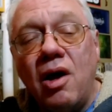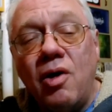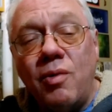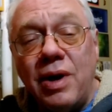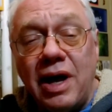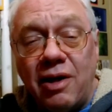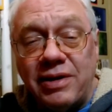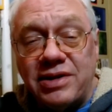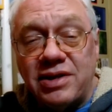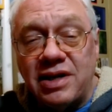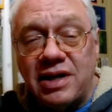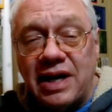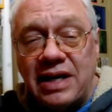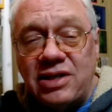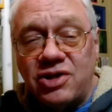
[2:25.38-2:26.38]
Well, it's a
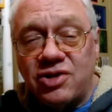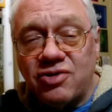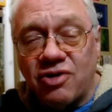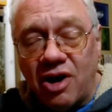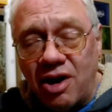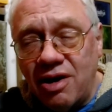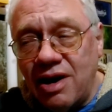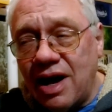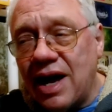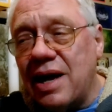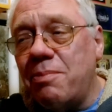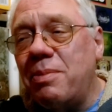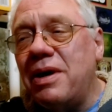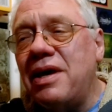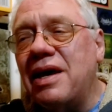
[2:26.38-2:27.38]
nice strong
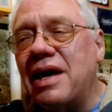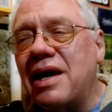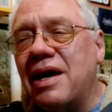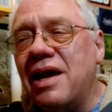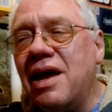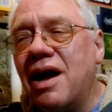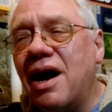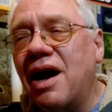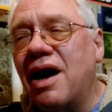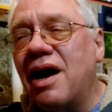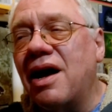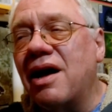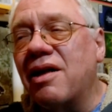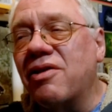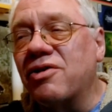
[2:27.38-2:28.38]

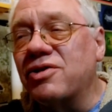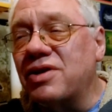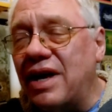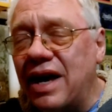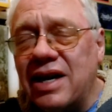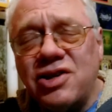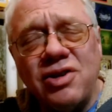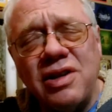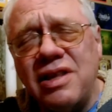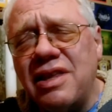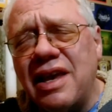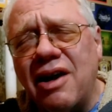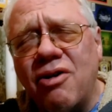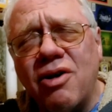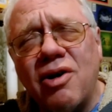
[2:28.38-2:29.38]
IPA. There's actually,
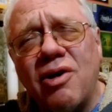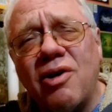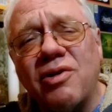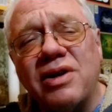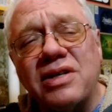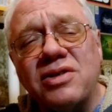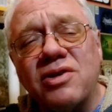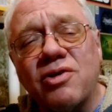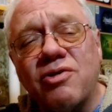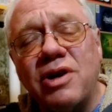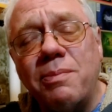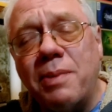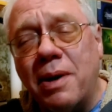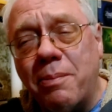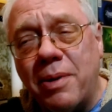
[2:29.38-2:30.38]
the alcohol doesn't
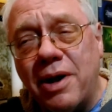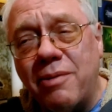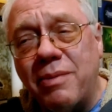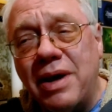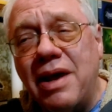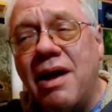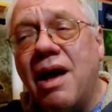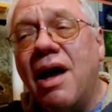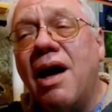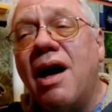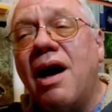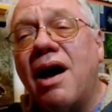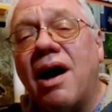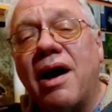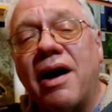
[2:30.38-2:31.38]
creep up on me
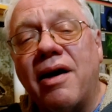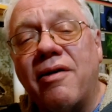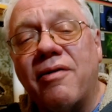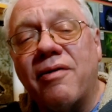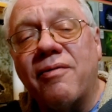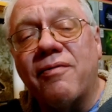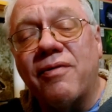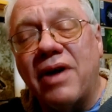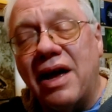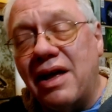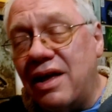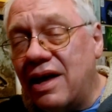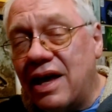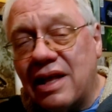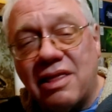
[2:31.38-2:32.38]

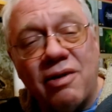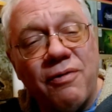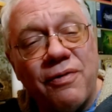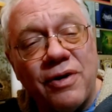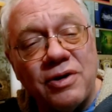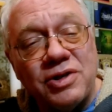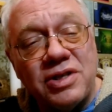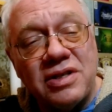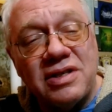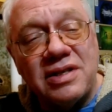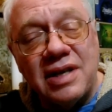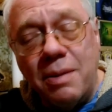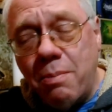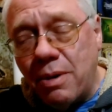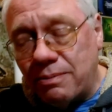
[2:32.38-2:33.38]
at the first
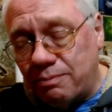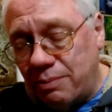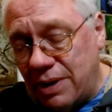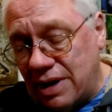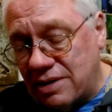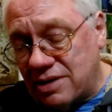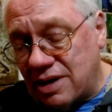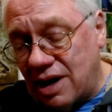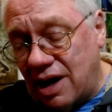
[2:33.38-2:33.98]
sip, but